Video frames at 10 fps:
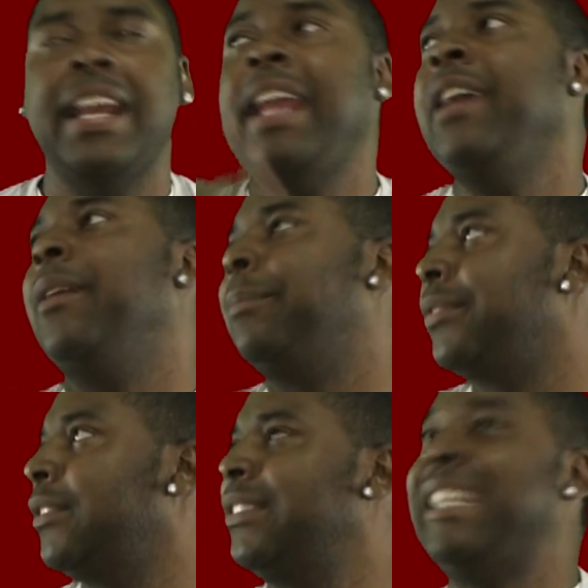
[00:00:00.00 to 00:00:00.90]
Damn
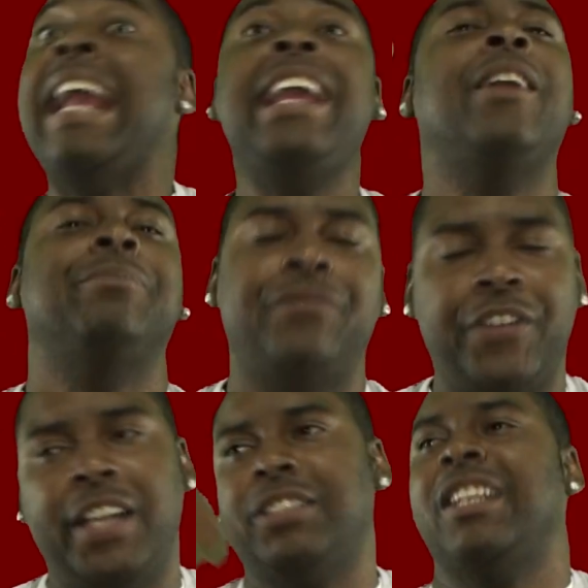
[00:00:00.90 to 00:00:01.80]

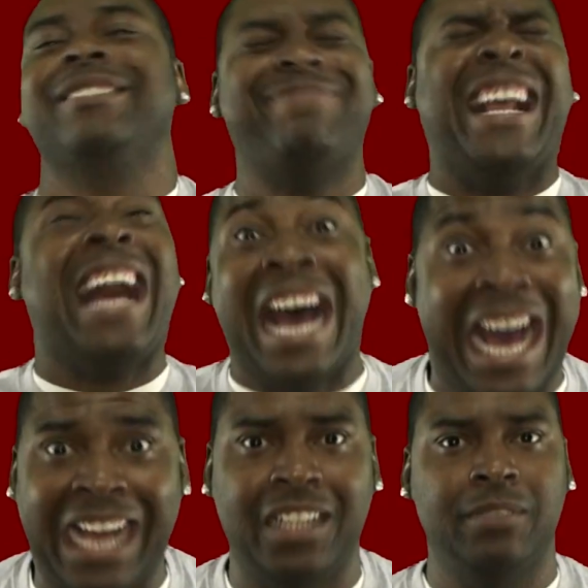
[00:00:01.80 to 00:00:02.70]
fudge.
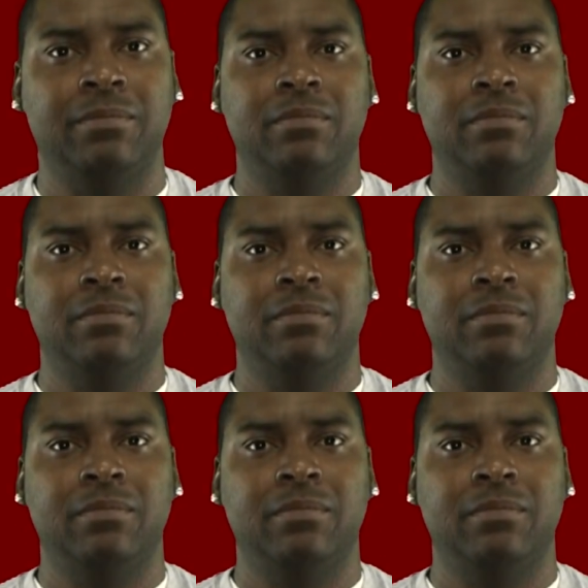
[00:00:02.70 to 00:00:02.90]
Ah!